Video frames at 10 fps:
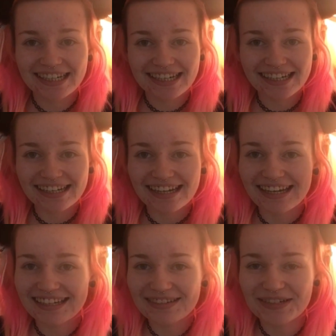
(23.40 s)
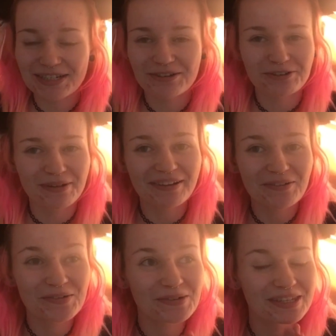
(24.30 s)
kitten ears, which I used to wear
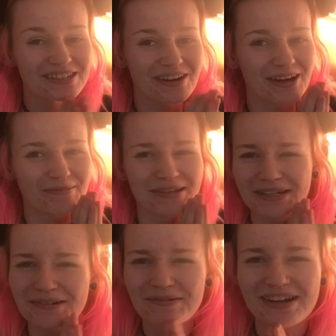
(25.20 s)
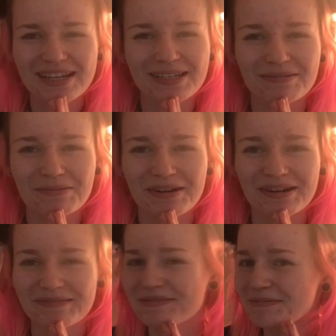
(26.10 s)
all the time. I don't know why I stopped
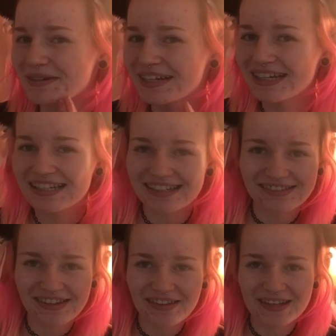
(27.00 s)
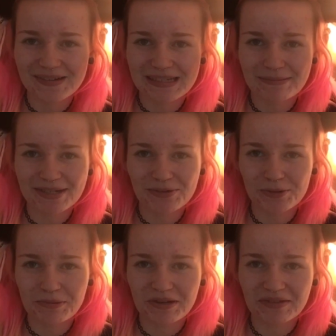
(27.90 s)
wearing them, to be honest. Like, this one's a bit
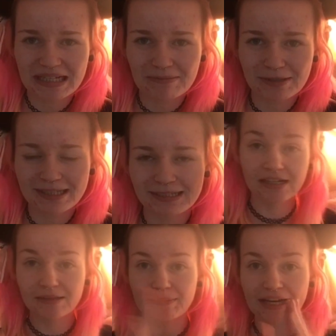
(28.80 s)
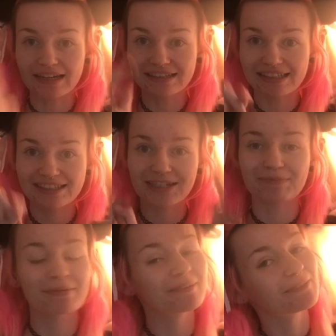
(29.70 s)
droopy for some reason. But yeah, let's
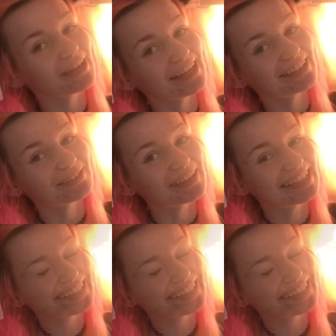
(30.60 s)
jump right into it.